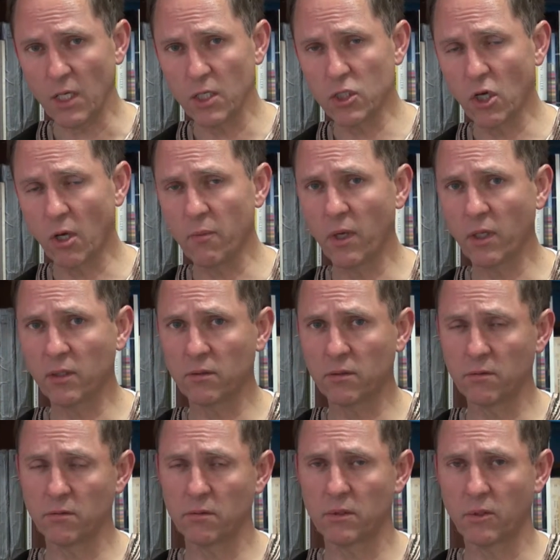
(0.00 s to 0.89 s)
So I'm not
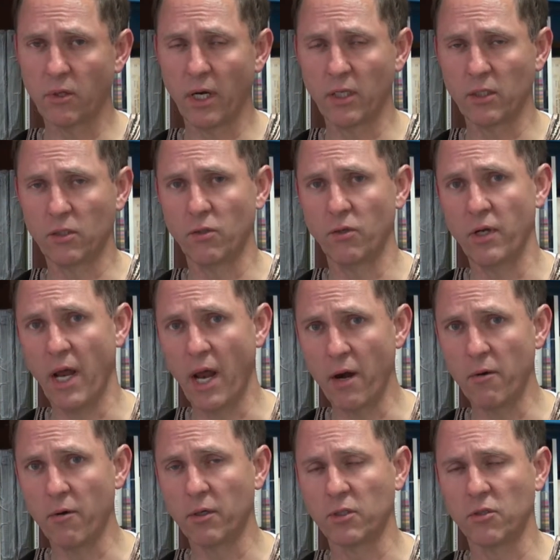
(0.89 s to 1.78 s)
trying to
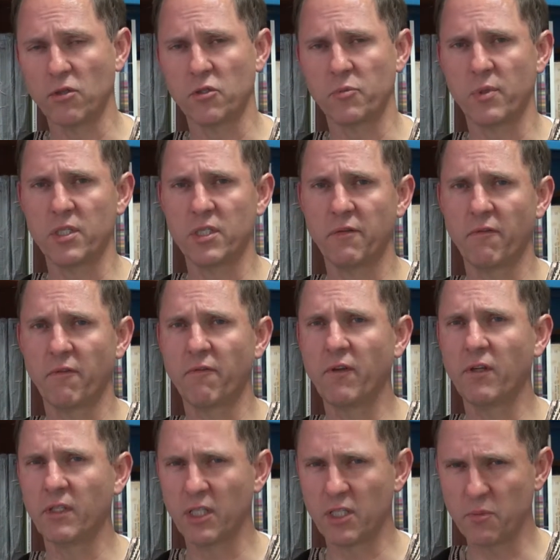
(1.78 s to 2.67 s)
narrow it to a specific
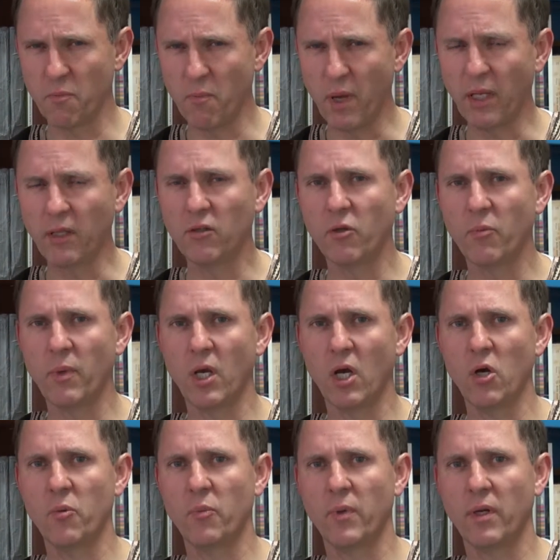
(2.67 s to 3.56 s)
field. It's meant to be
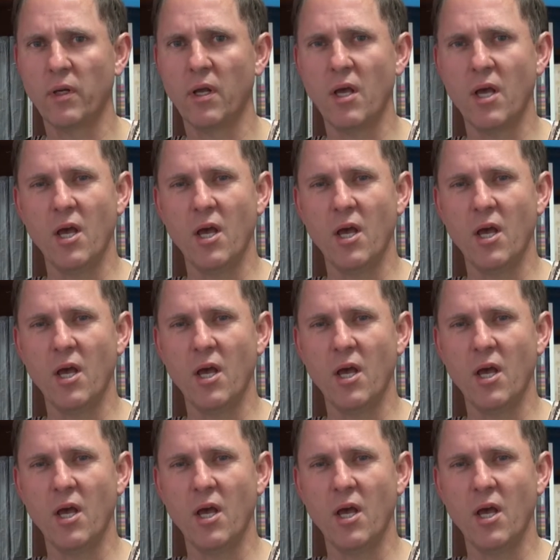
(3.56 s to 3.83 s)
open.